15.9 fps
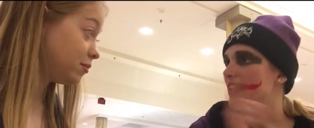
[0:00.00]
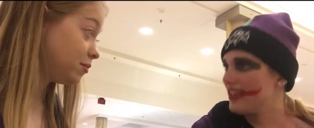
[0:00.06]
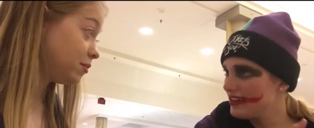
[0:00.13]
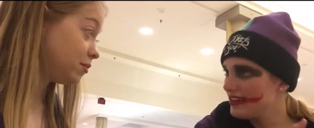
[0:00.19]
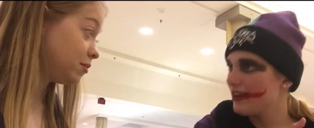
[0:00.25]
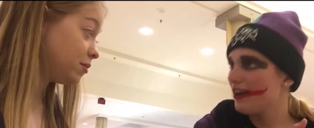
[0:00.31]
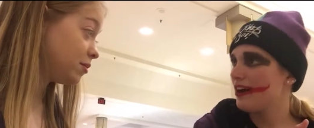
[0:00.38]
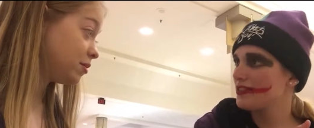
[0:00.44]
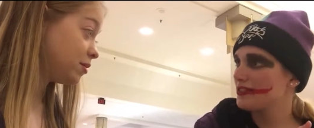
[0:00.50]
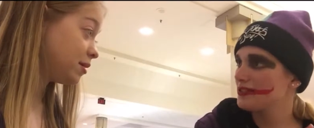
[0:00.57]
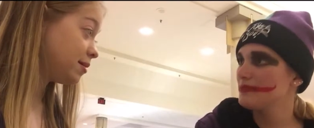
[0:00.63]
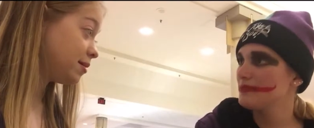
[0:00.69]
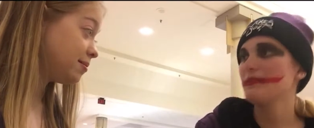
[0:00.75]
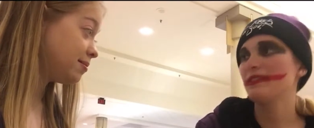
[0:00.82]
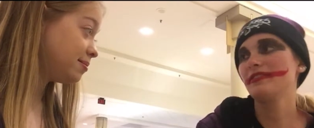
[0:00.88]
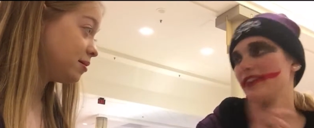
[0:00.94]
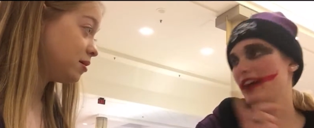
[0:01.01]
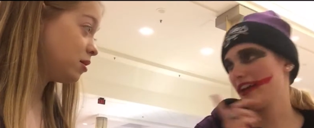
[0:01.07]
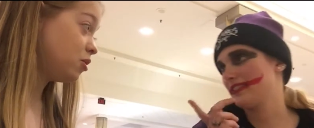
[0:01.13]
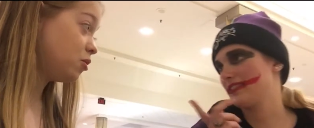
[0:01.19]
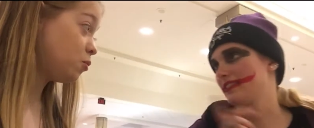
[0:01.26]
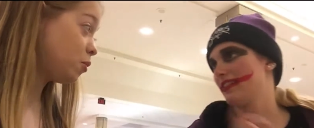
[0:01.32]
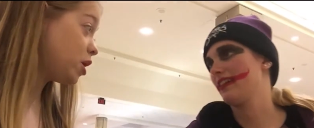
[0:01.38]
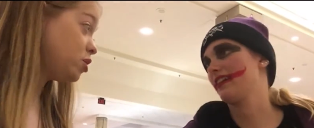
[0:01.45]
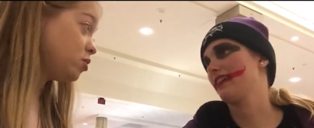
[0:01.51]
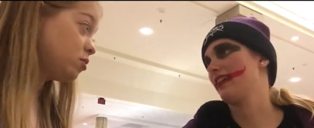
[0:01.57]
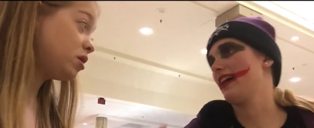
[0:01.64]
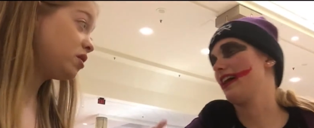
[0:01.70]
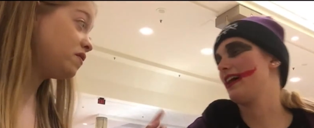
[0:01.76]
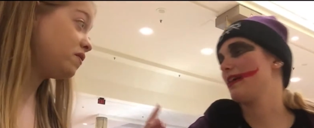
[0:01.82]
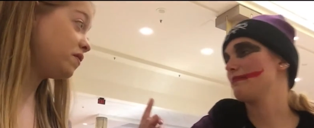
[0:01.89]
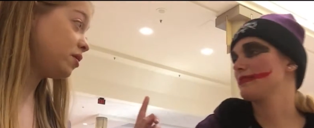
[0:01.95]
Speaker 1: in Gotham, that's the way you
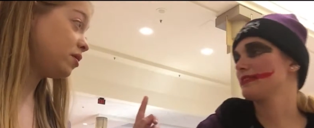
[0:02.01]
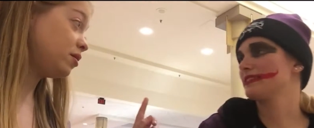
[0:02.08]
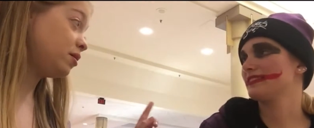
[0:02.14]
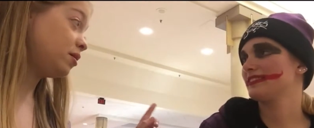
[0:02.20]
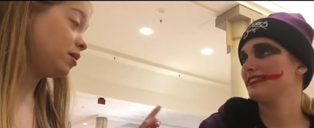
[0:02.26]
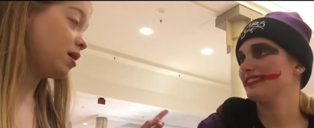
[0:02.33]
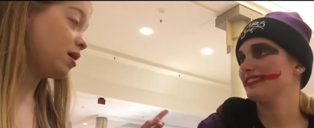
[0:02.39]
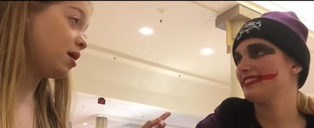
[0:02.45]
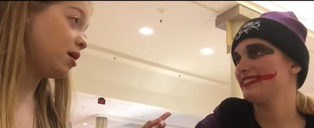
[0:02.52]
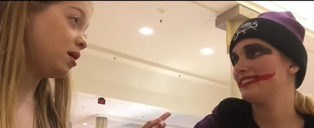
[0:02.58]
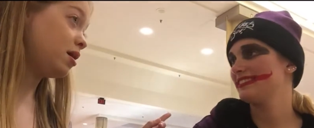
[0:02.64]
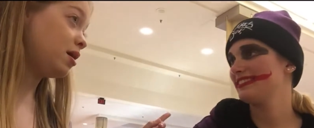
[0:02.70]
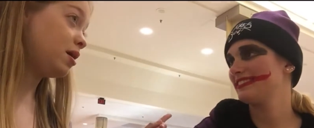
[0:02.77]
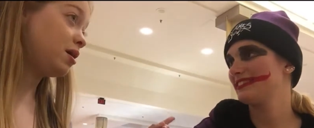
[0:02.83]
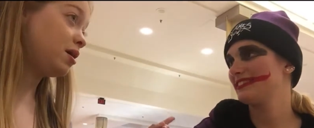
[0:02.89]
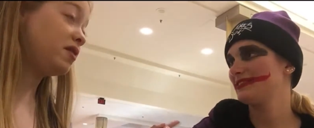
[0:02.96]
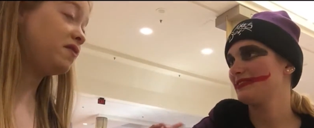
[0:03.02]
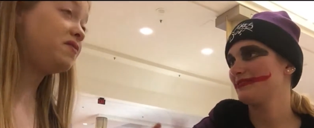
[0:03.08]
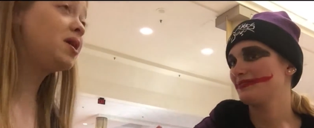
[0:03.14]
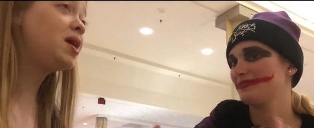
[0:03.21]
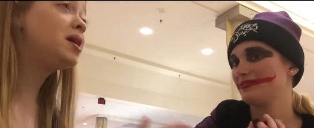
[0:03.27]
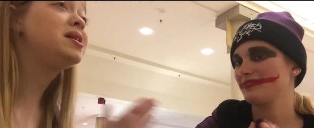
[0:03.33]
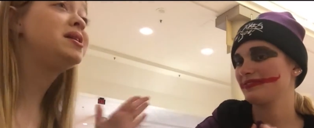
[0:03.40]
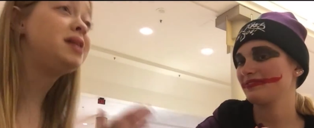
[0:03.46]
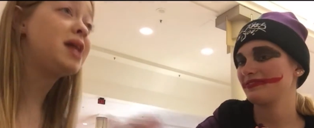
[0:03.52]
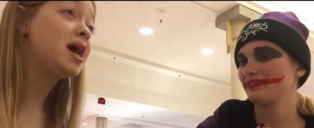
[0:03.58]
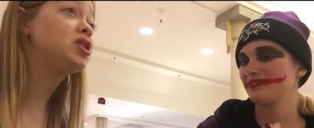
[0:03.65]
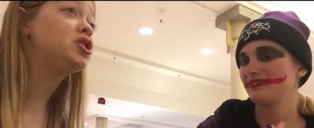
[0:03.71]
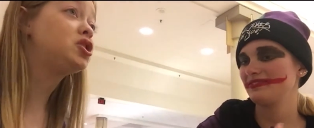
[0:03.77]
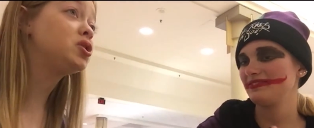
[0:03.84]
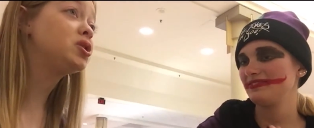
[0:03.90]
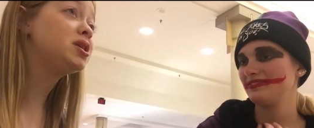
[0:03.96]
live.
Speaker 2: If not
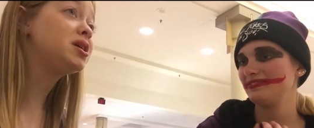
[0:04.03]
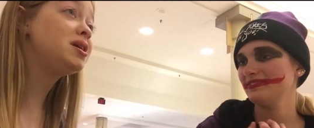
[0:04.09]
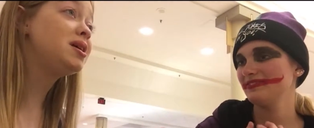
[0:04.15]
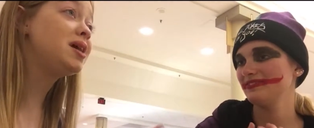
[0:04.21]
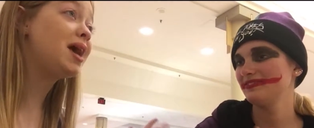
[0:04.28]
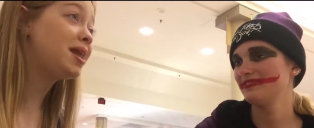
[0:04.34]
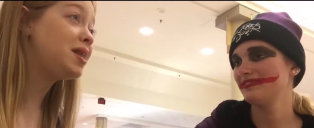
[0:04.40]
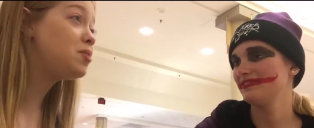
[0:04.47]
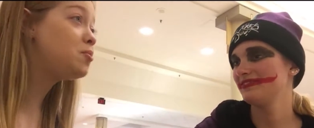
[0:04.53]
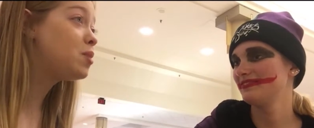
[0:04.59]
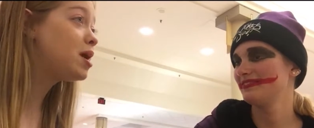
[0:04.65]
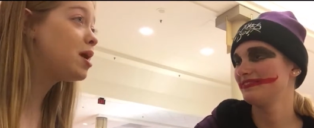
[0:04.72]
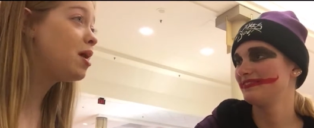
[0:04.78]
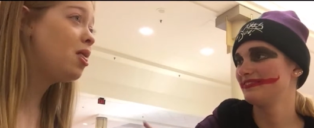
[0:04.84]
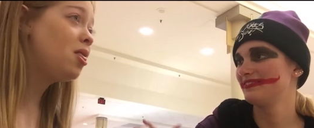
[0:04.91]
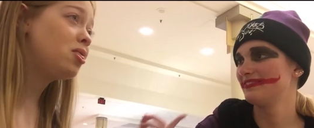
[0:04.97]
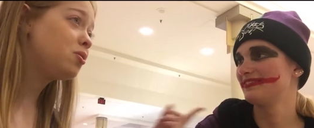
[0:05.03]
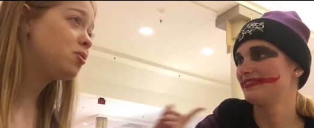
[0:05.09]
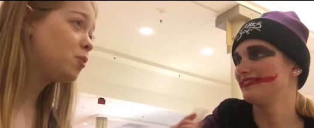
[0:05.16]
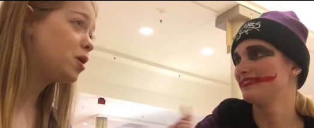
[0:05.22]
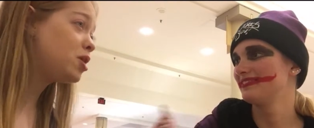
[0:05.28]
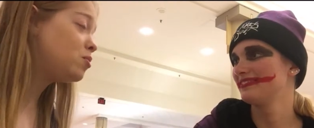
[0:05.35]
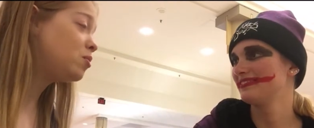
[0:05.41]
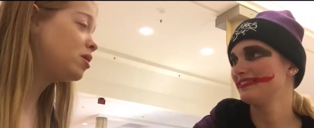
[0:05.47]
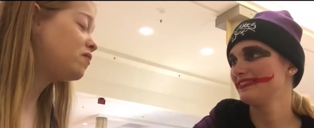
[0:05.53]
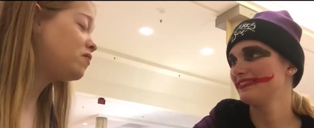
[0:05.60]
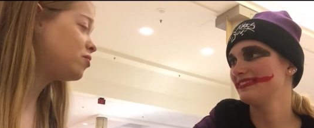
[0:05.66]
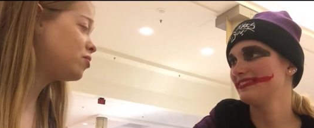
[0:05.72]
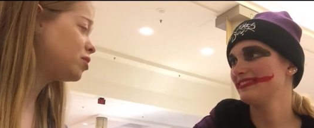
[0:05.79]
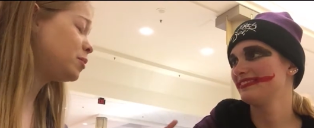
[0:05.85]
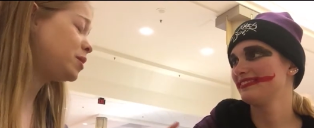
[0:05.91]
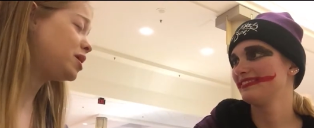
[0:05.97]
naturally, anyway, the way you live,
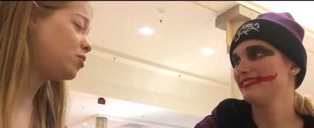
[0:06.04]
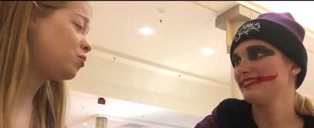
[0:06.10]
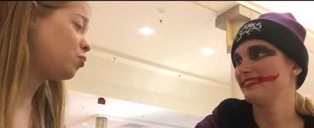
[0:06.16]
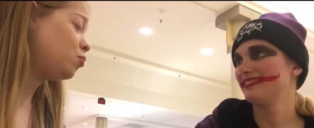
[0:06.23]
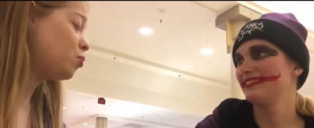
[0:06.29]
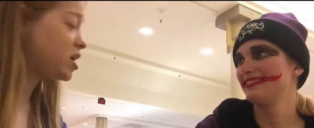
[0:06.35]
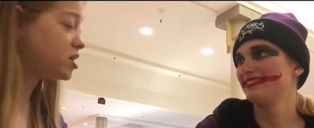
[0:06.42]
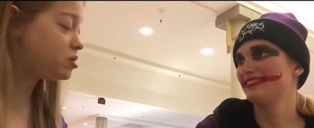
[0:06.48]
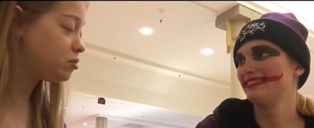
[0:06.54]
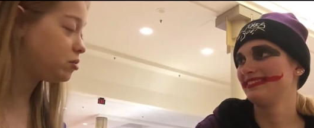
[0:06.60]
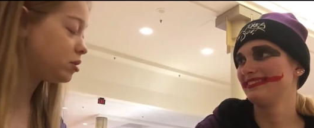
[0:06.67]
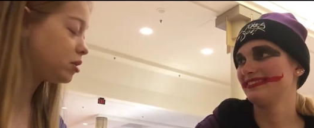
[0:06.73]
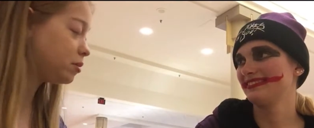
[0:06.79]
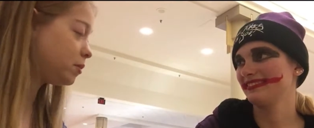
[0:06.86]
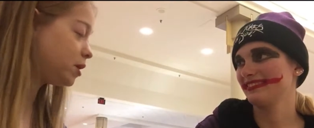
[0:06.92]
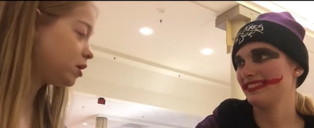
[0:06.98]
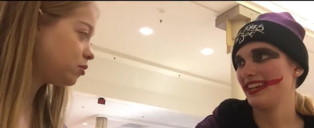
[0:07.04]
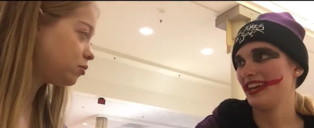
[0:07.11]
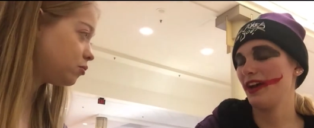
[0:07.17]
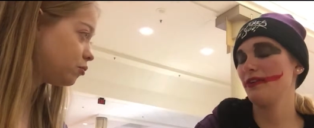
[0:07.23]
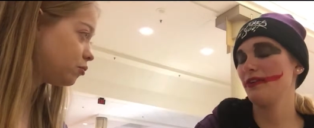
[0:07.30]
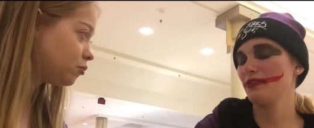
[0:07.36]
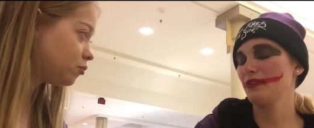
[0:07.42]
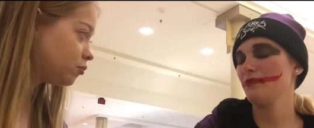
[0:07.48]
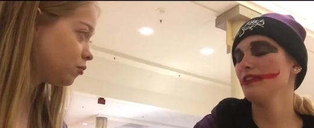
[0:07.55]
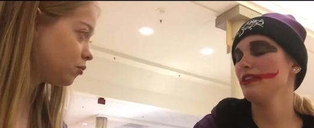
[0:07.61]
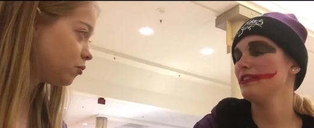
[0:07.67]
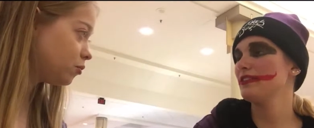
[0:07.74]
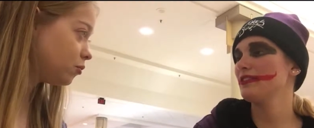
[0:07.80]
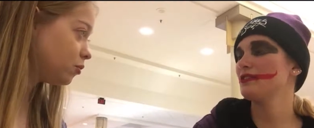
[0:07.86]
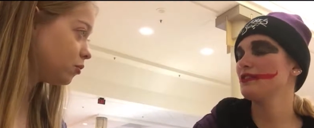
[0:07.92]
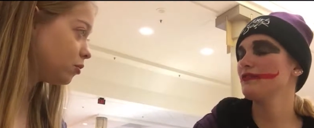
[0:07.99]
you're gonna be dead way sooner than me. Oh, you
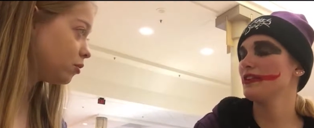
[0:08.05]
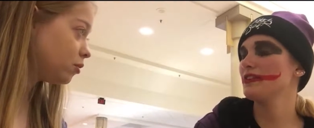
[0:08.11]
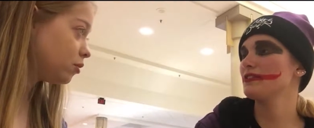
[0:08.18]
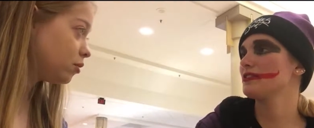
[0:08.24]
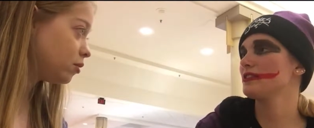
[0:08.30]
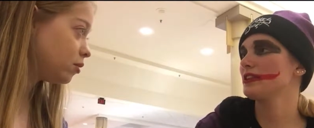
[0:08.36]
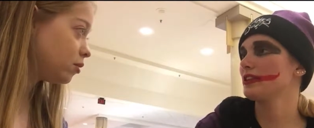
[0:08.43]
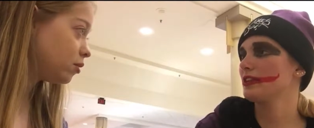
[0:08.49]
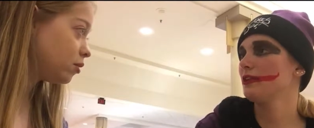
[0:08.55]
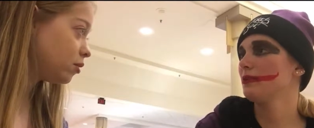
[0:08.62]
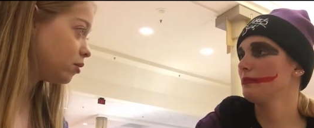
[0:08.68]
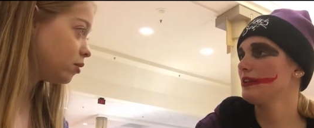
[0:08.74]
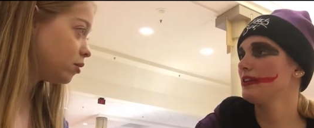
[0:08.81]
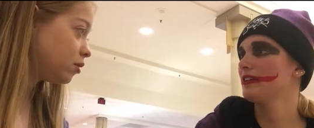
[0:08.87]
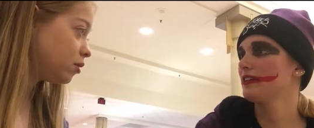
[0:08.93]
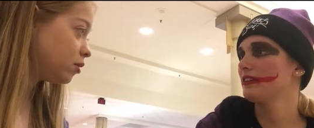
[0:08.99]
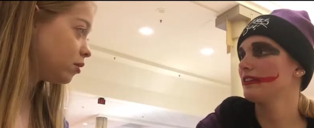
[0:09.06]
really
Speaker 1: think Two-Face is gonna kill me?